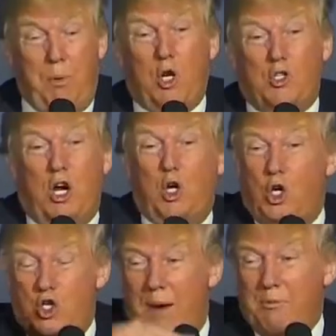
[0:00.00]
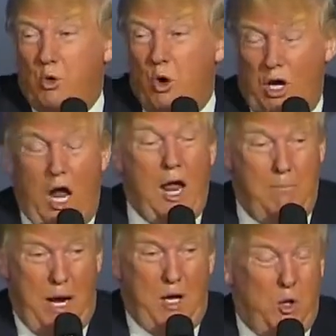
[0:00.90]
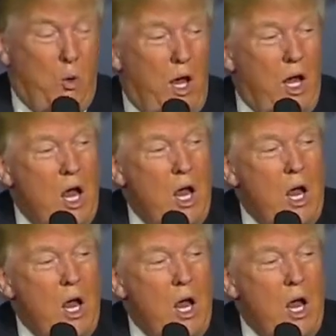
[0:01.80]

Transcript: because our good jobs are all gone, by the way.